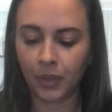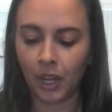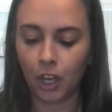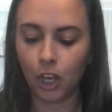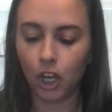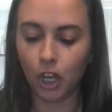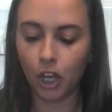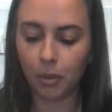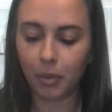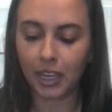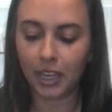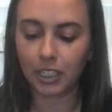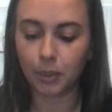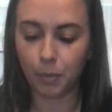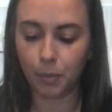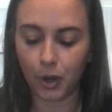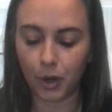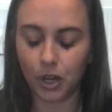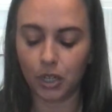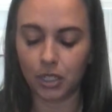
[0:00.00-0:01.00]
could be
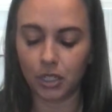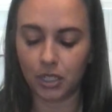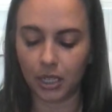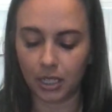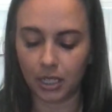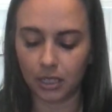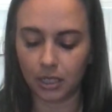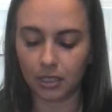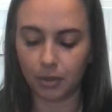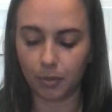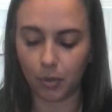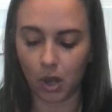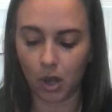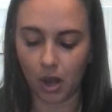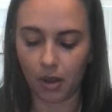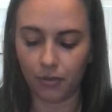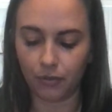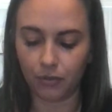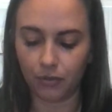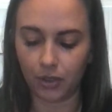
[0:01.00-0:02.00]
experiencing some
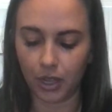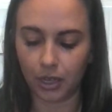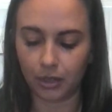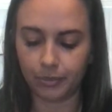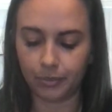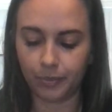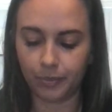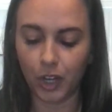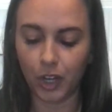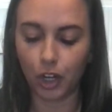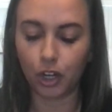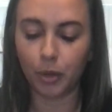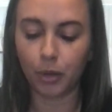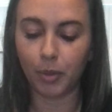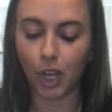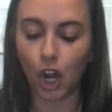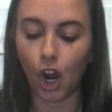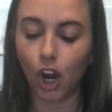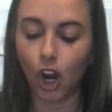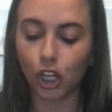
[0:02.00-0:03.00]
conflict. There could
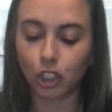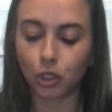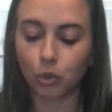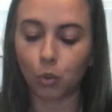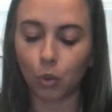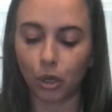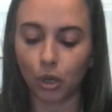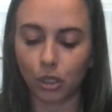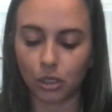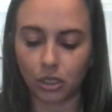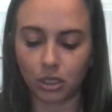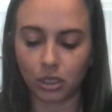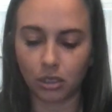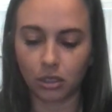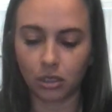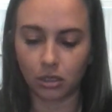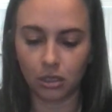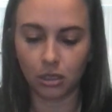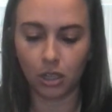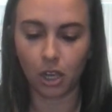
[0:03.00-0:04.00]
be harsh words
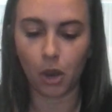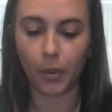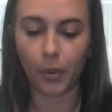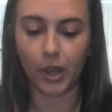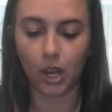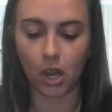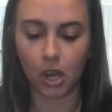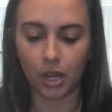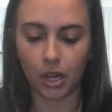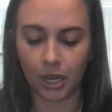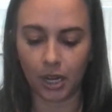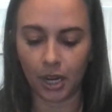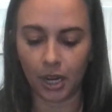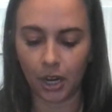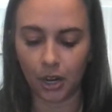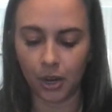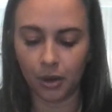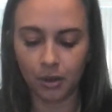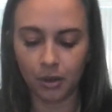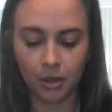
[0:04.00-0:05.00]
going on
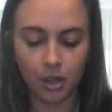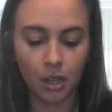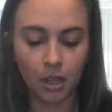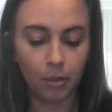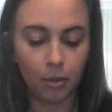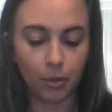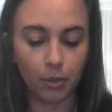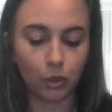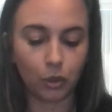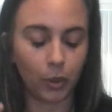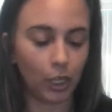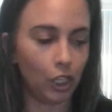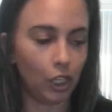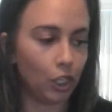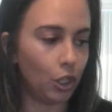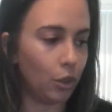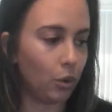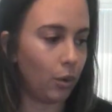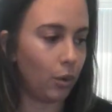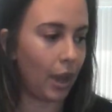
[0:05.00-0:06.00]
here between
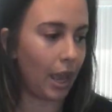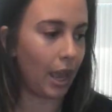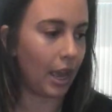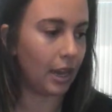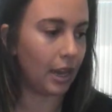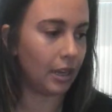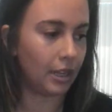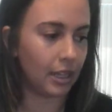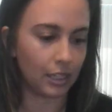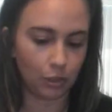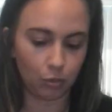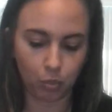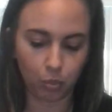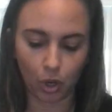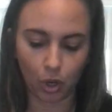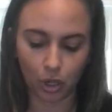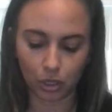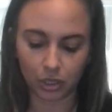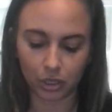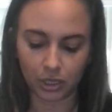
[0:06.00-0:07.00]
you and this
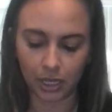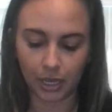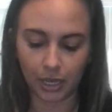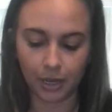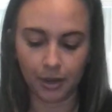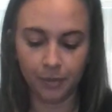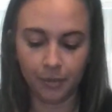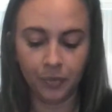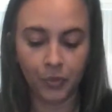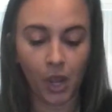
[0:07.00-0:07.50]
person.